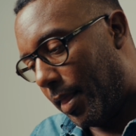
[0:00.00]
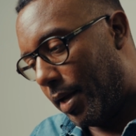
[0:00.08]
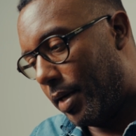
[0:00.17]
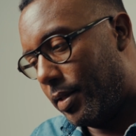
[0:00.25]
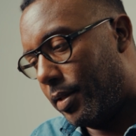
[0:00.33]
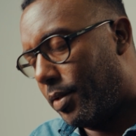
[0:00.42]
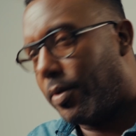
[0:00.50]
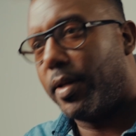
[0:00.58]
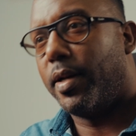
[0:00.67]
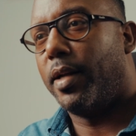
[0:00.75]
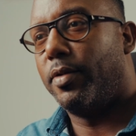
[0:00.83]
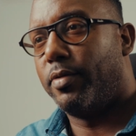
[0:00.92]
and I was
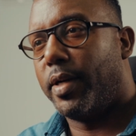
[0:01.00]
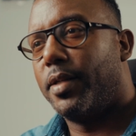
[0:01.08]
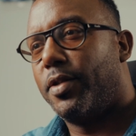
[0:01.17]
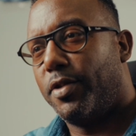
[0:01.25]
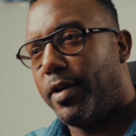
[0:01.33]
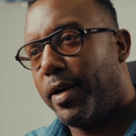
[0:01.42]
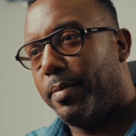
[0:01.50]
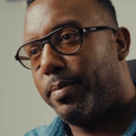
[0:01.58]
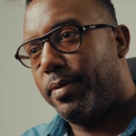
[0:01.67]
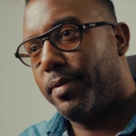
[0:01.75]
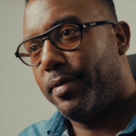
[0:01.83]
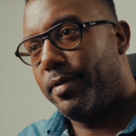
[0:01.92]
looking at Red Stripe,
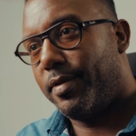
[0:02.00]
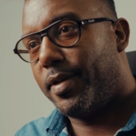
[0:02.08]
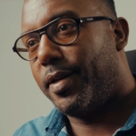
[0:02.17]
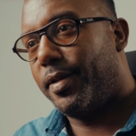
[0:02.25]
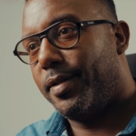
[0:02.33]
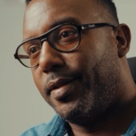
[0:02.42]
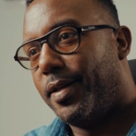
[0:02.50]
right?